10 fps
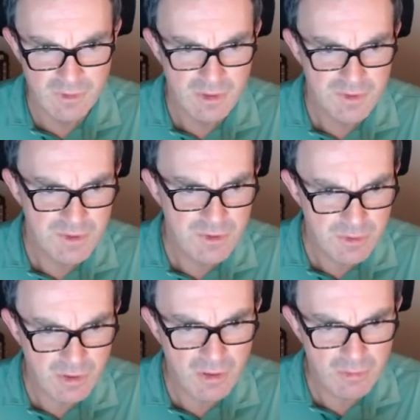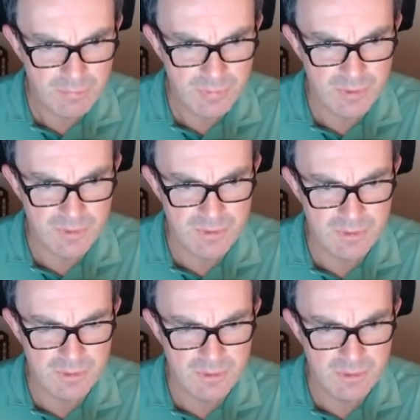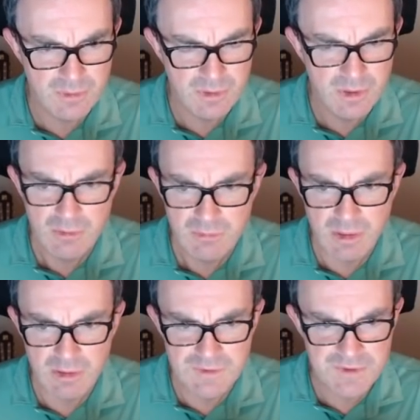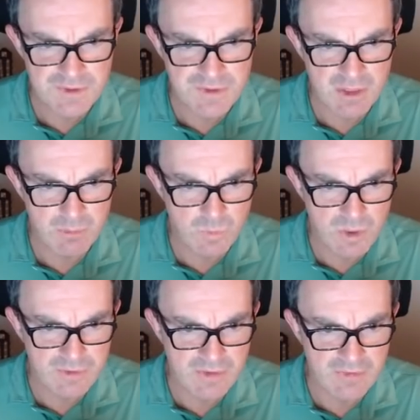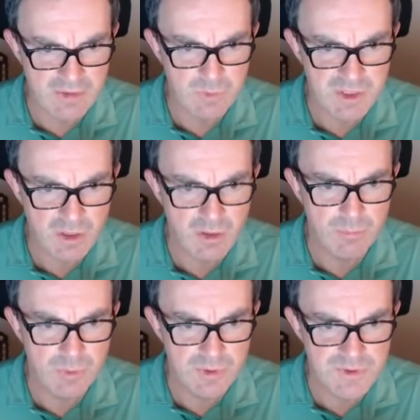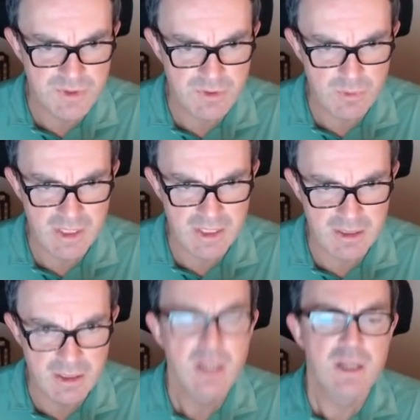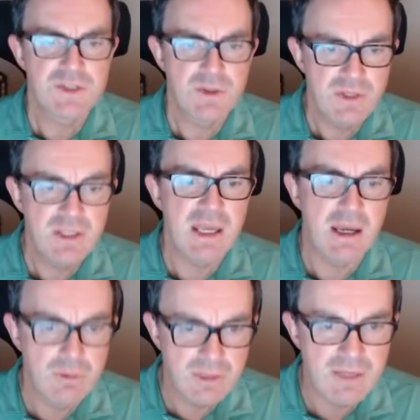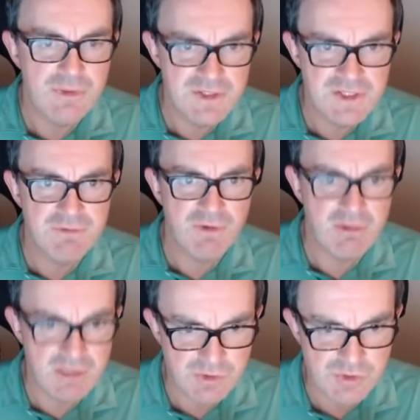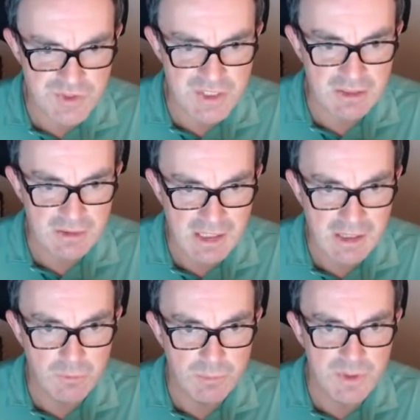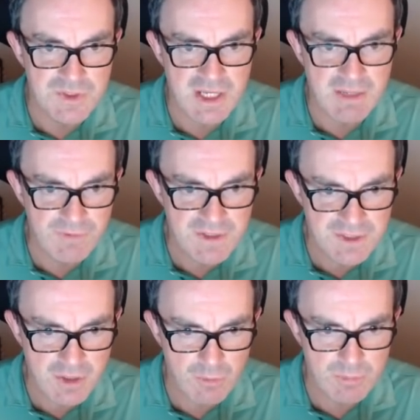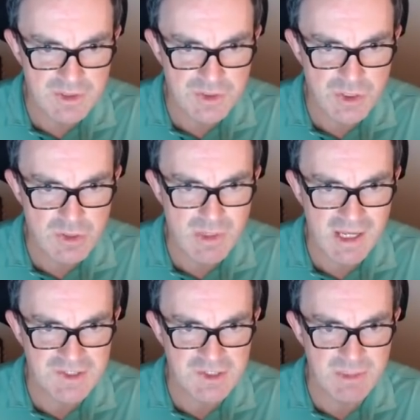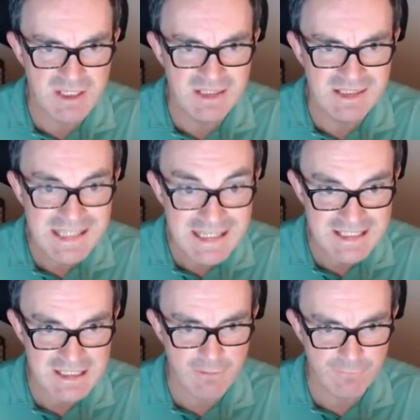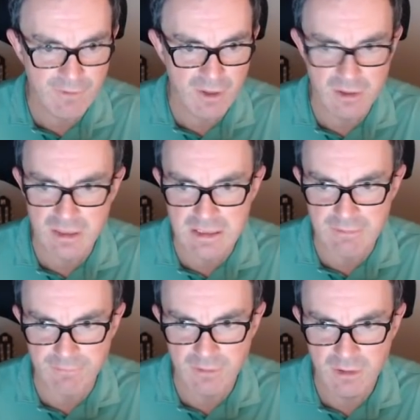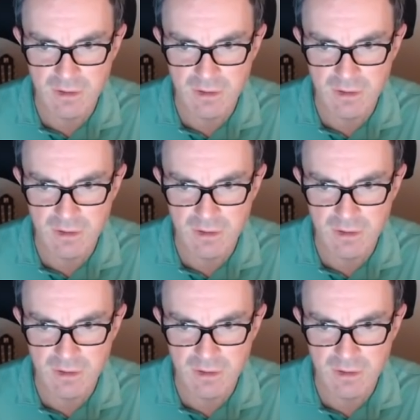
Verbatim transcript: So you can't put... Right, let's just unwind that then. We can't put a 2 here. So that, yeah, okay, this is very interesting now, because if this can't be a 2, it has to be at least a 5.